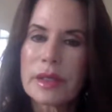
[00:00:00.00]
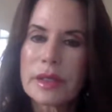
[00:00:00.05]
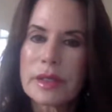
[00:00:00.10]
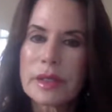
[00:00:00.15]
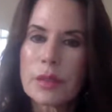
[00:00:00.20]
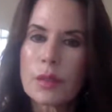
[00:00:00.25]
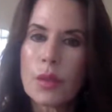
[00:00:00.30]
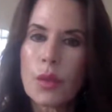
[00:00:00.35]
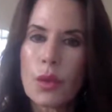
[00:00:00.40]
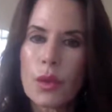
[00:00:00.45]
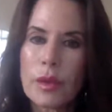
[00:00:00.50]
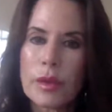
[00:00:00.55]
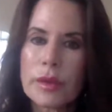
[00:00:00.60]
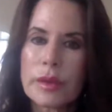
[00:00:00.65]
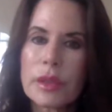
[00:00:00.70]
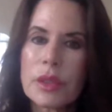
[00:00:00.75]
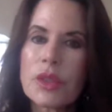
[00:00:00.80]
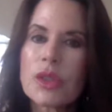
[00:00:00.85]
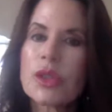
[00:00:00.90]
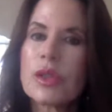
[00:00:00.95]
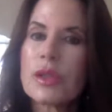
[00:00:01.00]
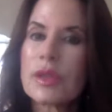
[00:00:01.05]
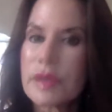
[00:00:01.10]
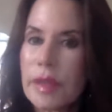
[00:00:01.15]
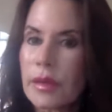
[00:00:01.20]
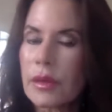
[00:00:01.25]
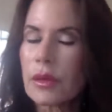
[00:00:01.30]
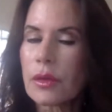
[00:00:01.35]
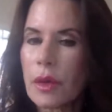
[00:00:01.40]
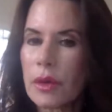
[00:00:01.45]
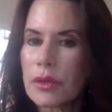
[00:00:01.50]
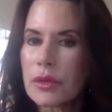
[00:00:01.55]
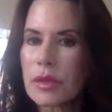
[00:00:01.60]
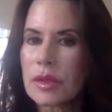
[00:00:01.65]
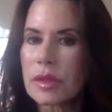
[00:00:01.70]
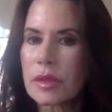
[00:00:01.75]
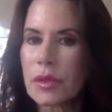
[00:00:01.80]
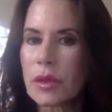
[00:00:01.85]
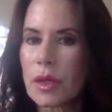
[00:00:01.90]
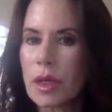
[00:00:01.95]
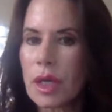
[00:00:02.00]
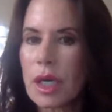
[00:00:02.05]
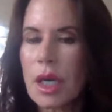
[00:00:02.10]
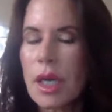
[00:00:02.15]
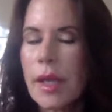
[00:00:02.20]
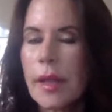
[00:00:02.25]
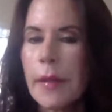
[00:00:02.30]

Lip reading: is important to choose at the grocery store,